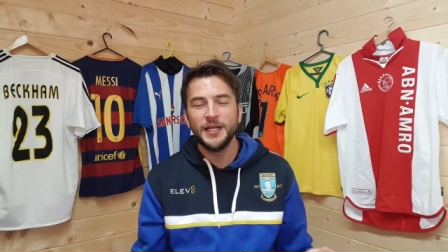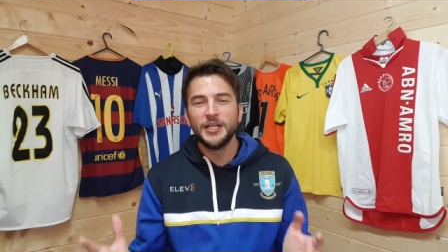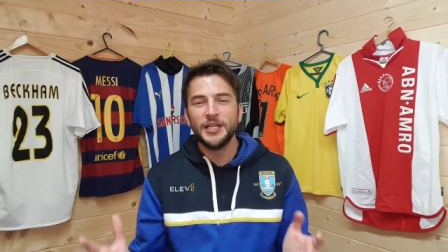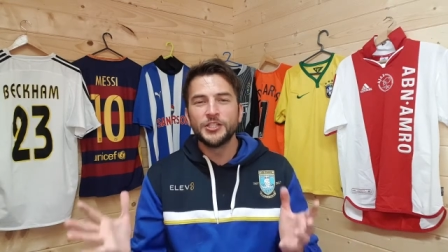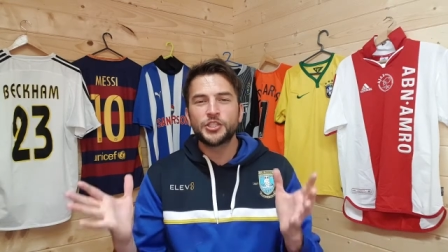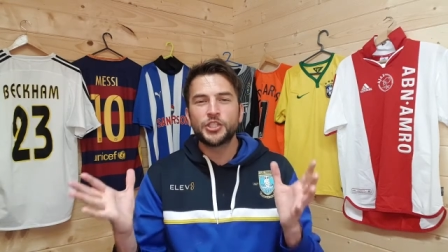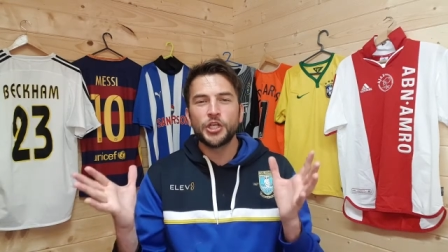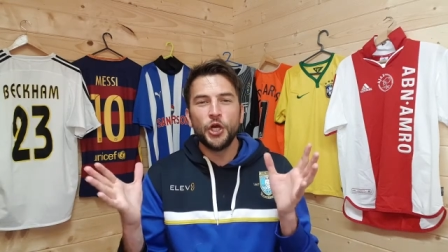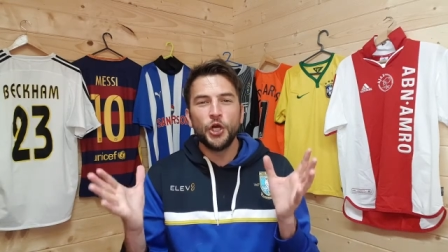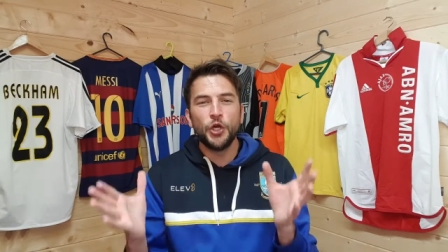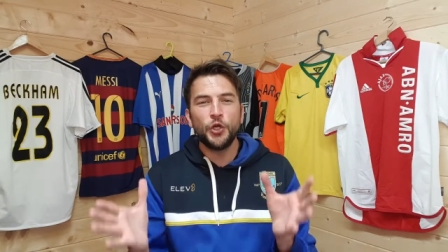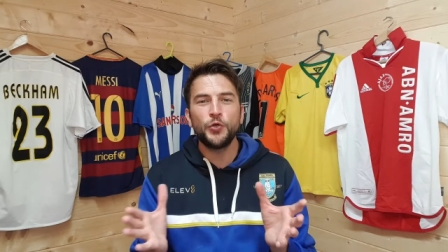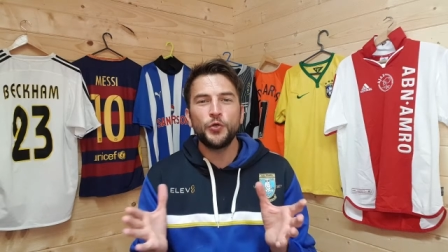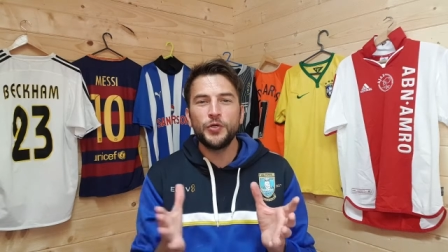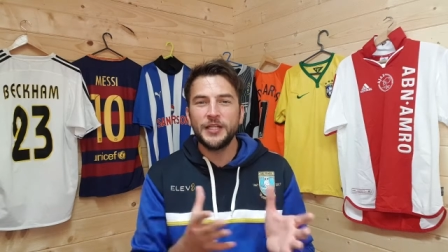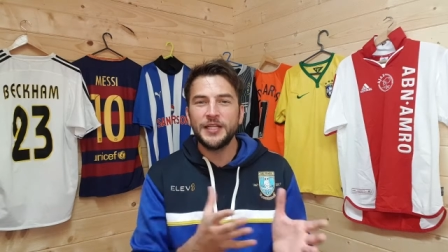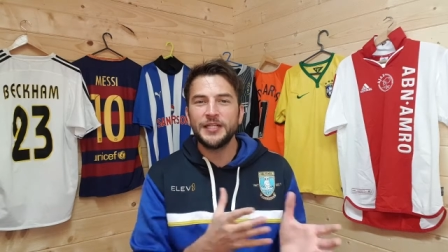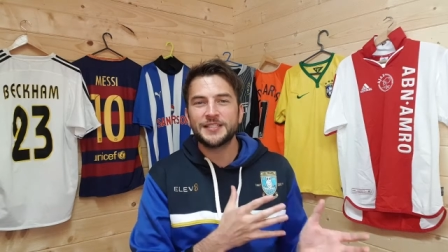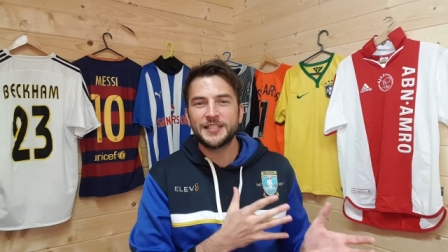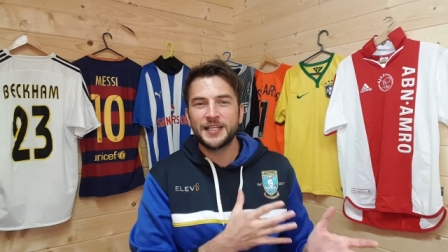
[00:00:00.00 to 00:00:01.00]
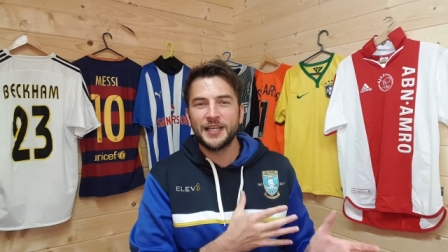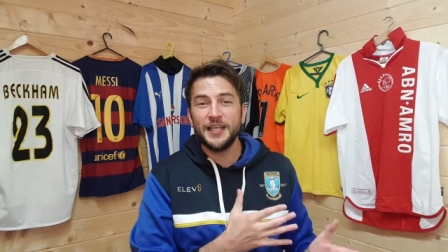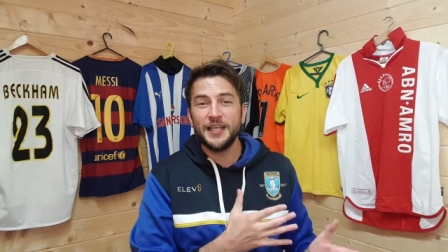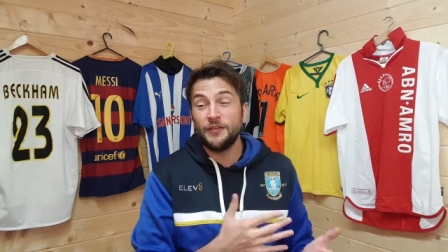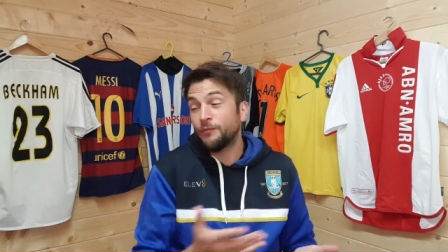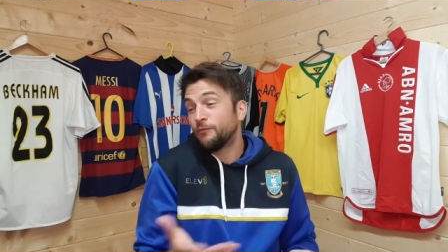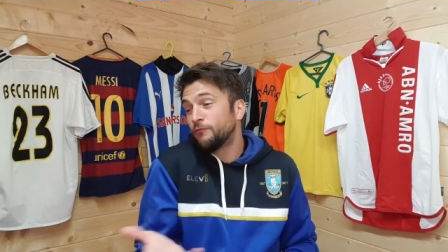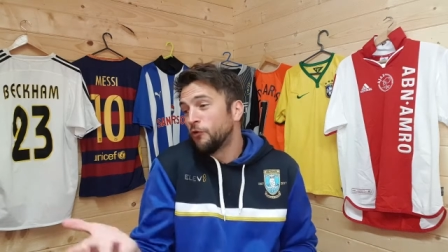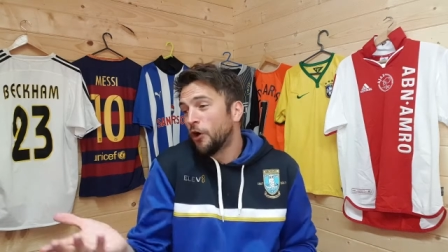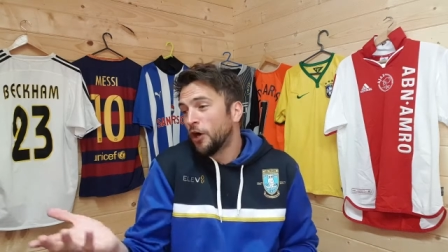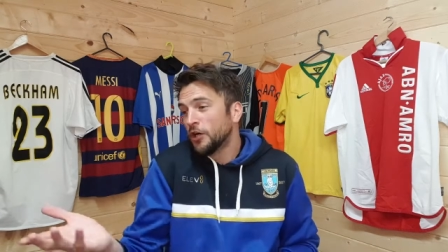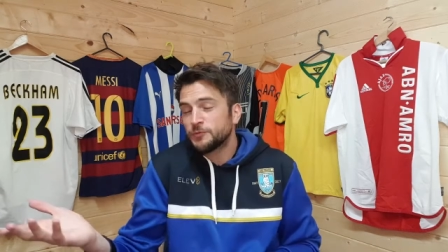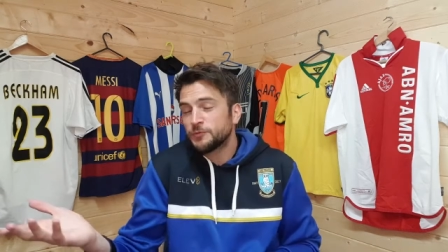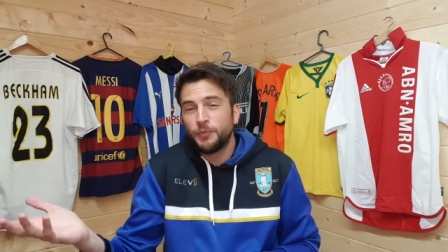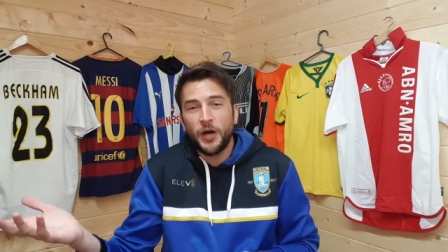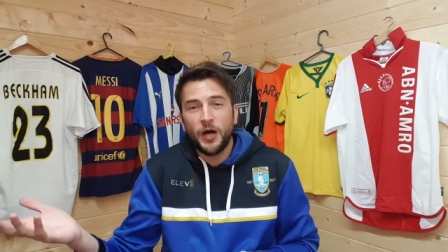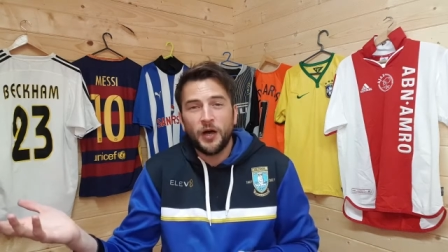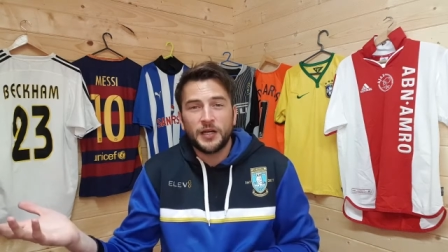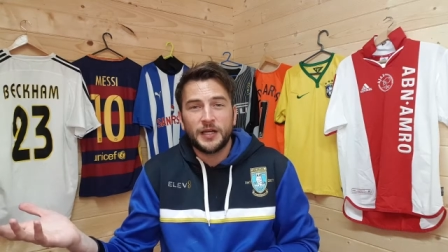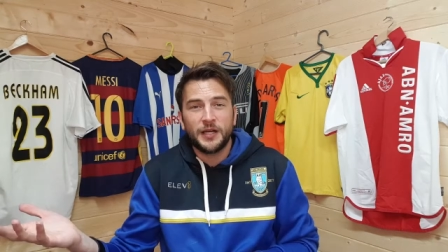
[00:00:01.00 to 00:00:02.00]
So who needs to leave? Ross
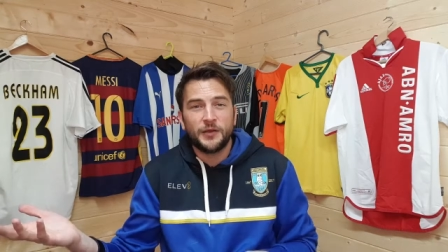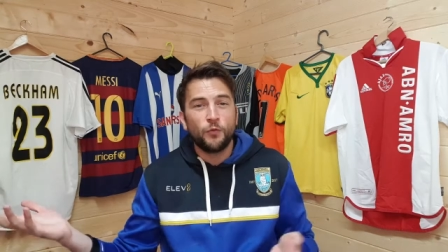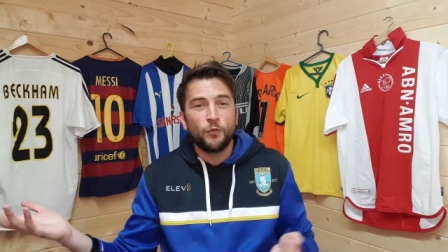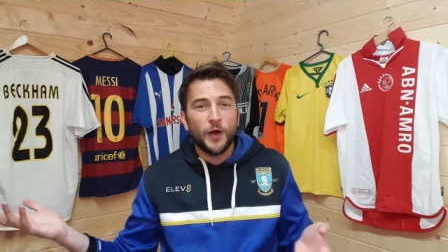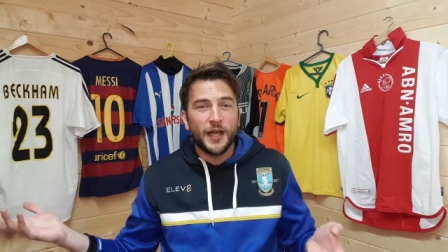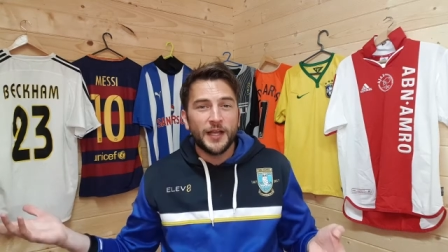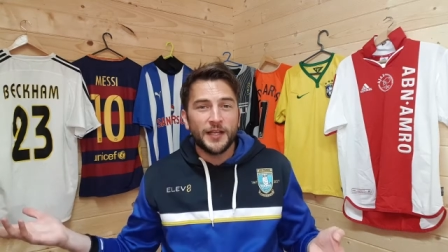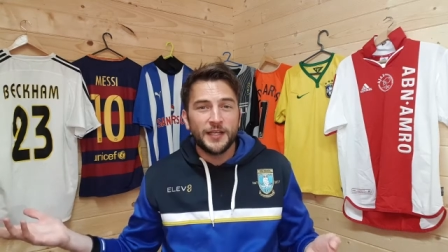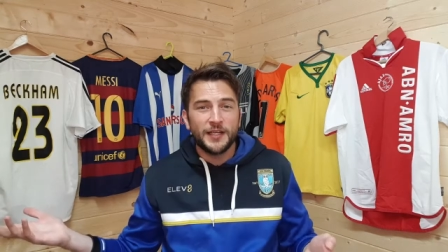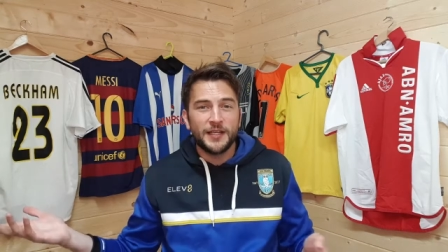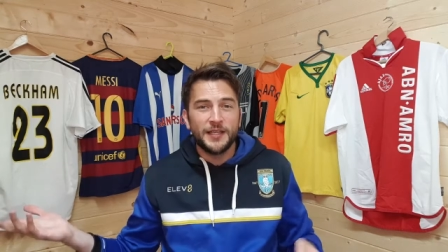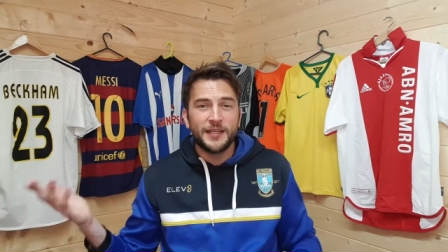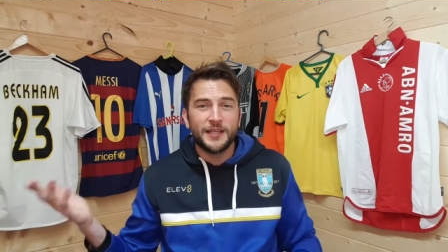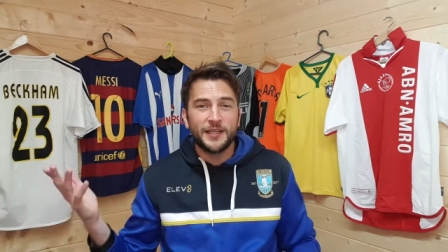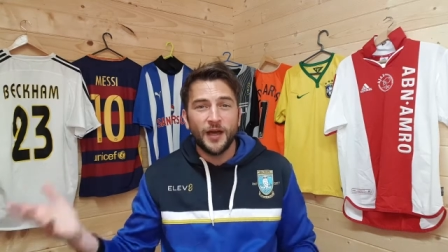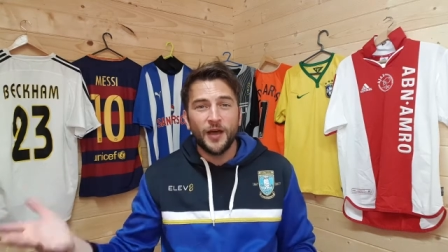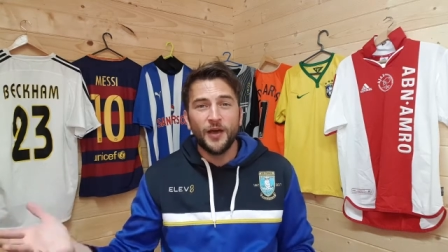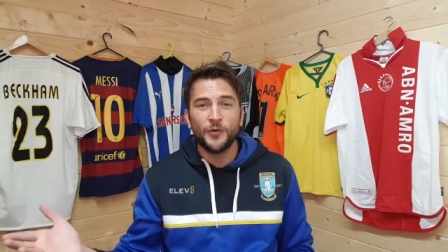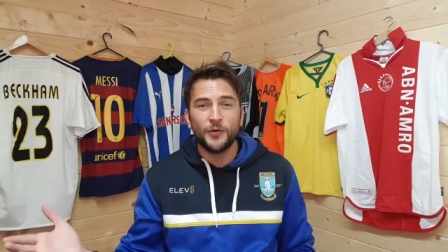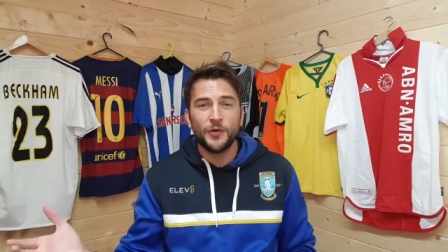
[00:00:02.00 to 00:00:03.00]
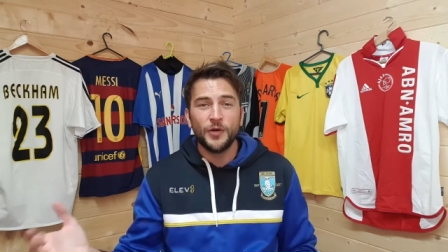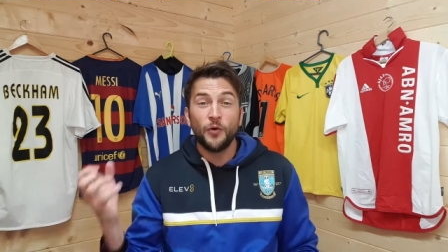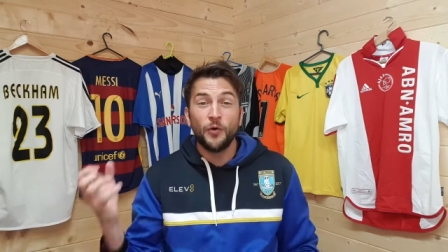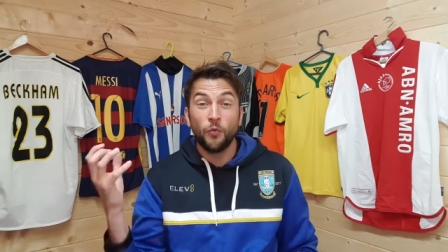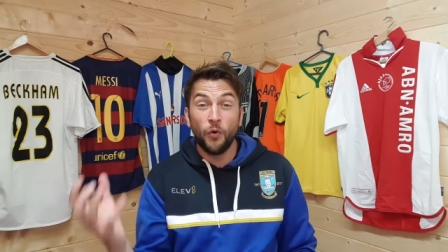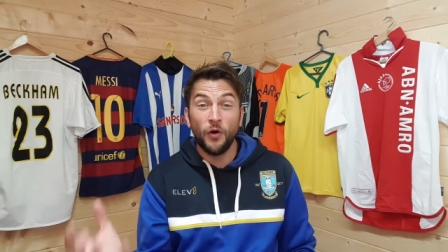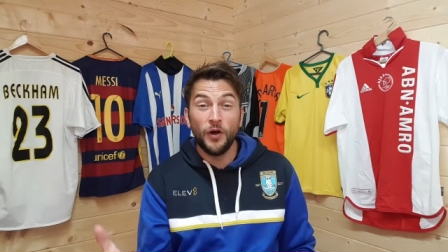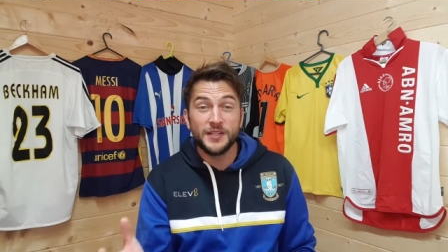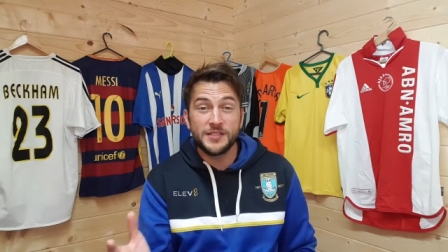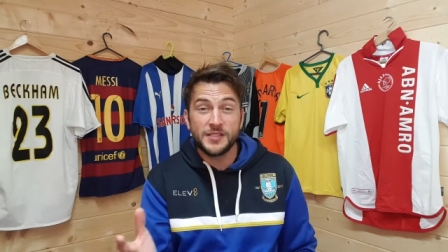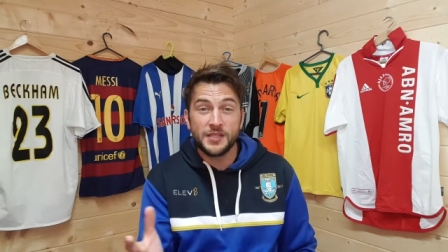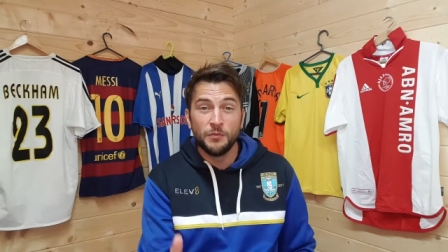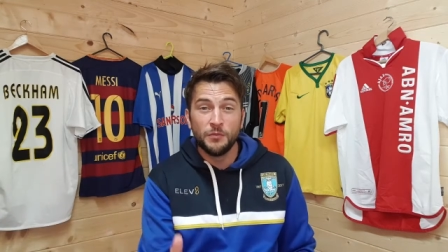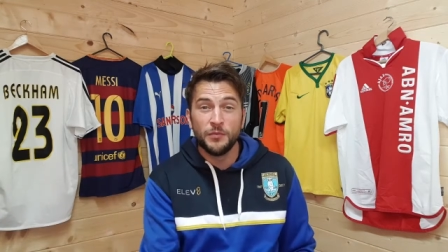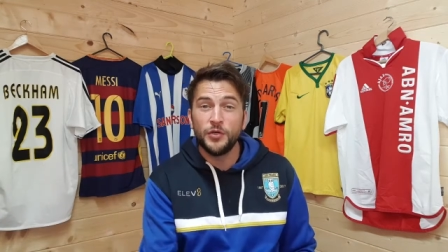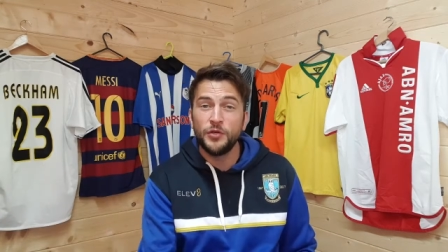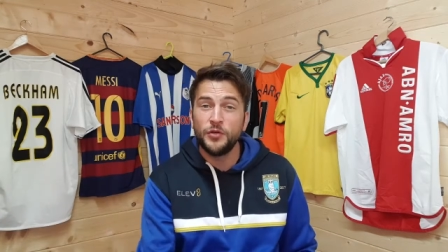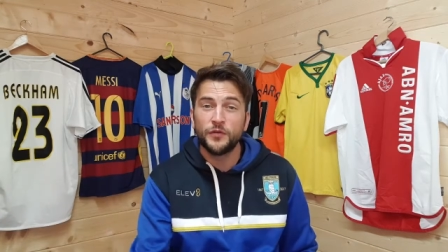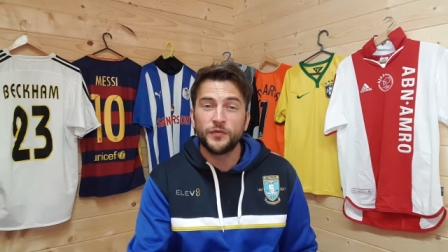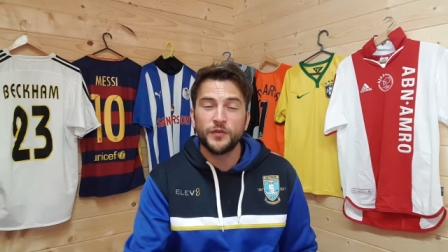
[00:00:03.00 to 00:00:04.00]
Barkley, where can he go? What is the
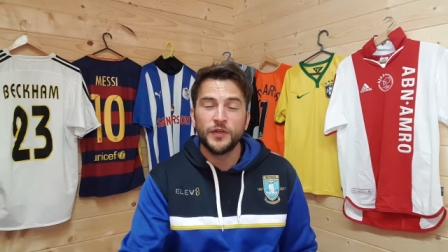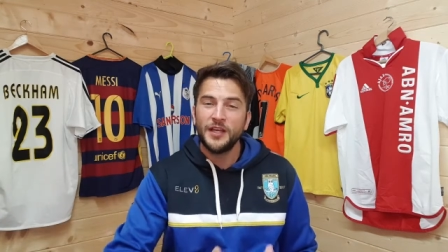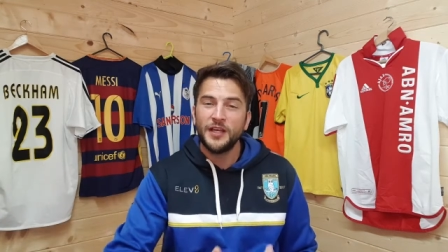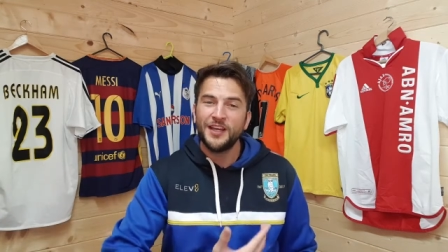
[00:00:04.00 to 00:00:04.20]
move?